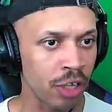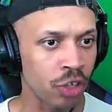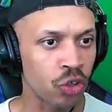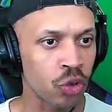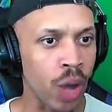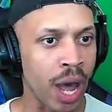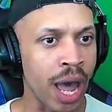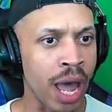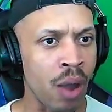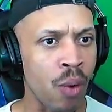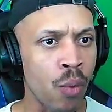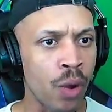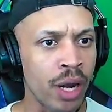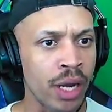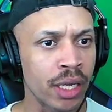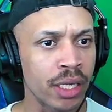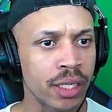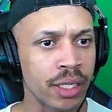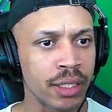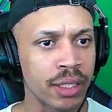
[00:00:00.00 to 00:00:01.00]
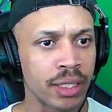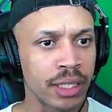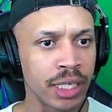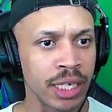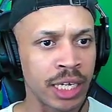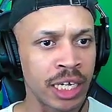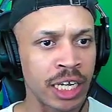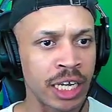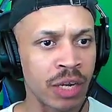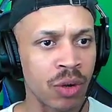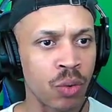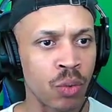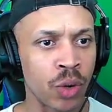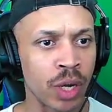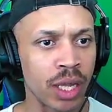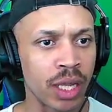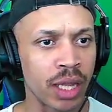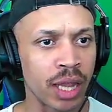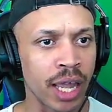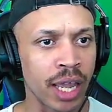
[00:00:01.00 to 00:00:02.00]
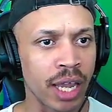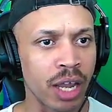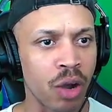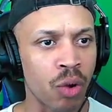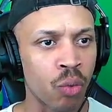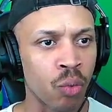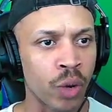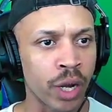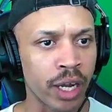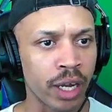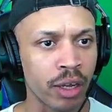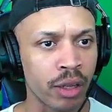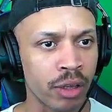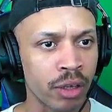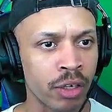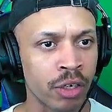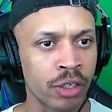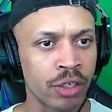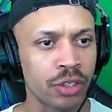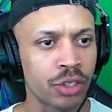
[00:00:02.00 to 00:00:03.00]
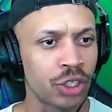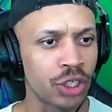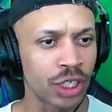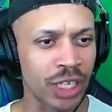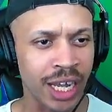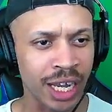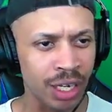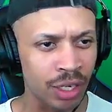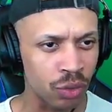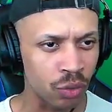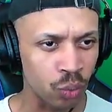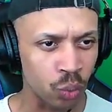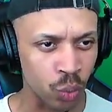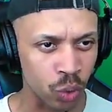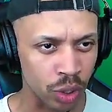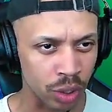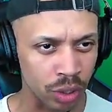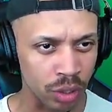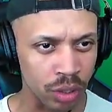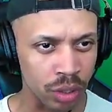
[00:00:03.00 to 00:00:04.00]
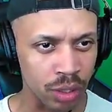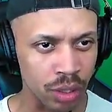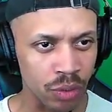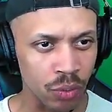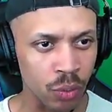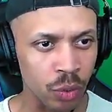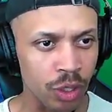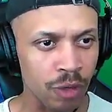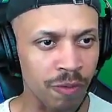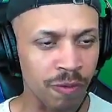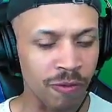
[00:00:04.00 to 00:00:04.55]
so I wanted to see what like a regular stained wood would